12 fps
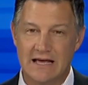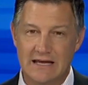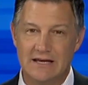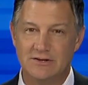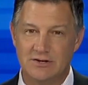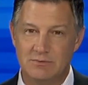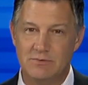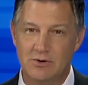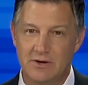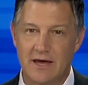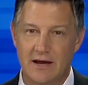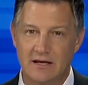in
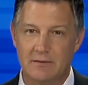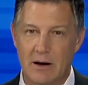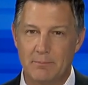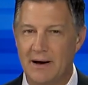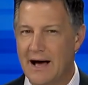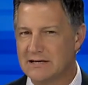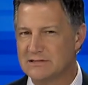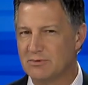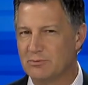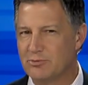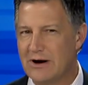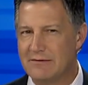communicating about
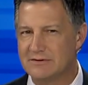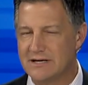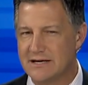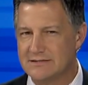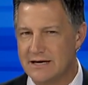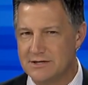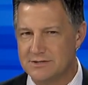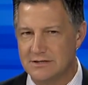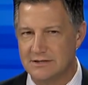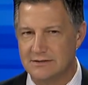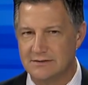possible privatization.